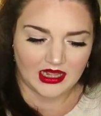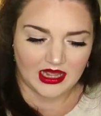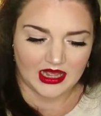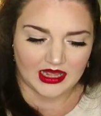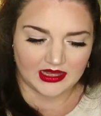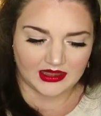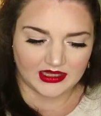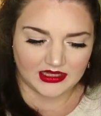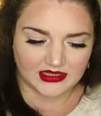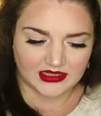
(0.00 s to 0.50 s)

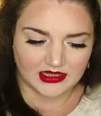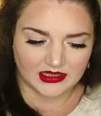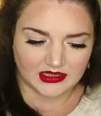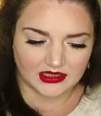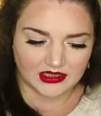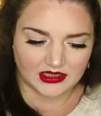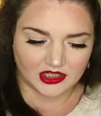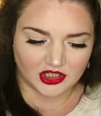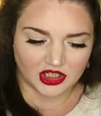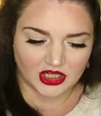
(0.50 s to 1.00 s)
And this is
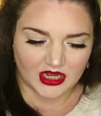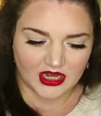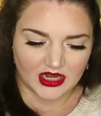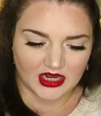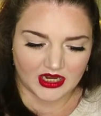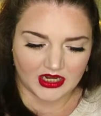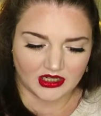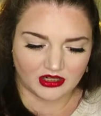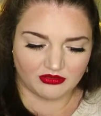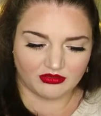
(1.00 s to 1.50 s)
in the
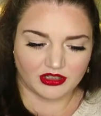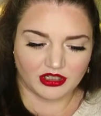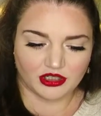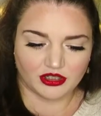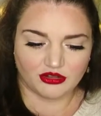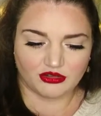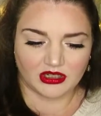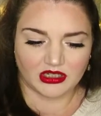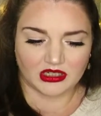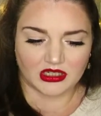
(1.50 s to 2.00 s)
shade
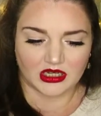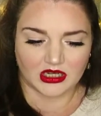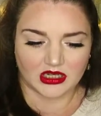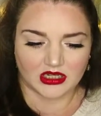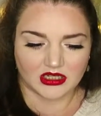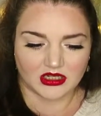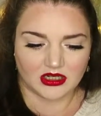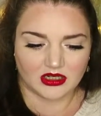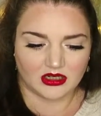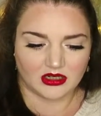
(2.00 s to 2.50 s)

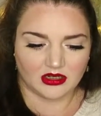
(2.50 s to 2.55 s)
Restricted.